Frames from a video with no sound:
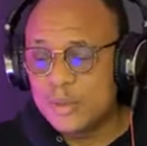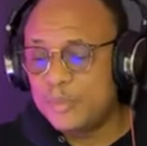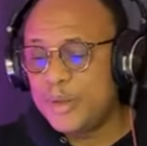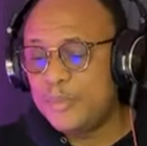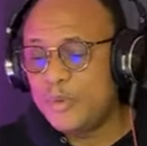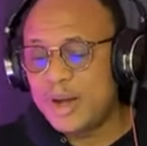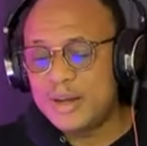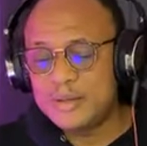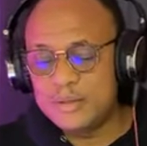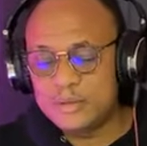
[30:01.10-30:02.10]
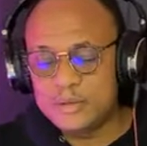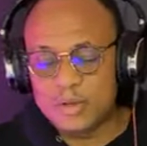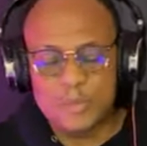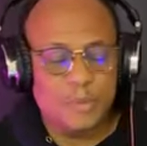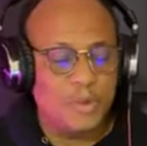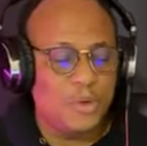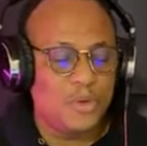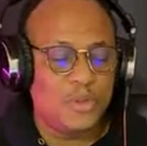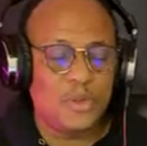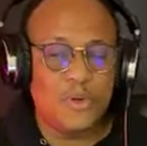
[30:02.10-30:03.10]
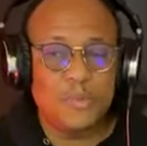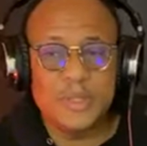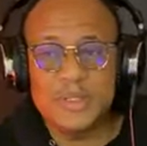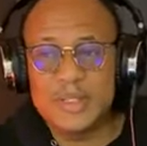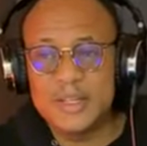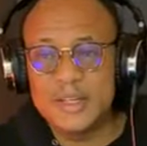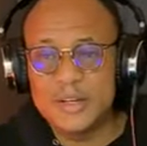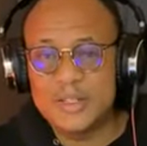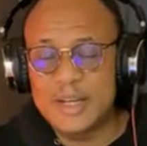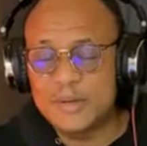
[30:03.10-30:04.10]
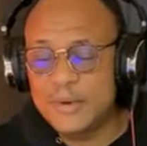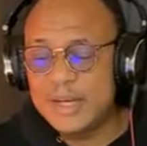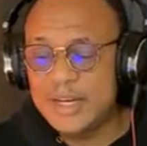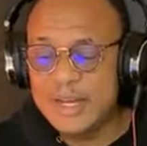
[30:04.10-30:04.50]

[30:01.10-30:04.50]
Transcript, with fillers: Some people are some people look so mysterious that